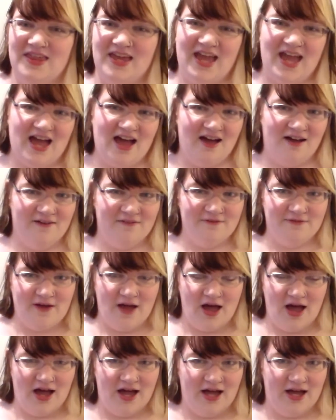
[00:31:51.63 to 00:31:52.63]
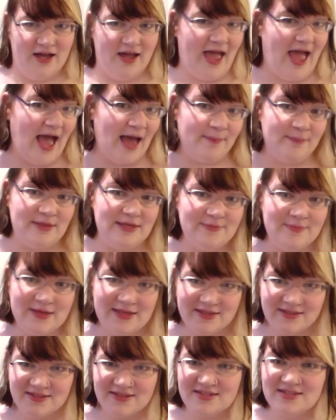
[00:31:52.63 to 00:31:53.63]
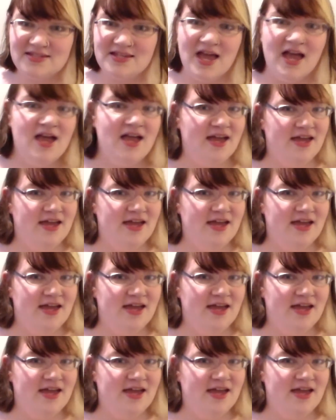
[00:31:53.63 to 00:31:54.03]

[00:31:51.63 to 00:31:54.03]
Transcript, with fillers: they have uh, happy pills,